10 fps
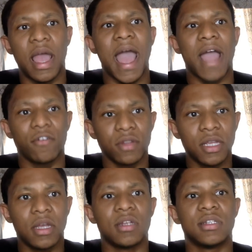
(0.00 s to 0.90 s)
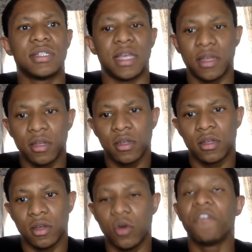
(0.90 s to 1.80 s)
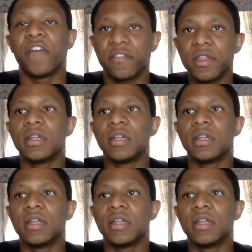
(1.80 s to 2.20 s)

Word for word: accurately understand or effectively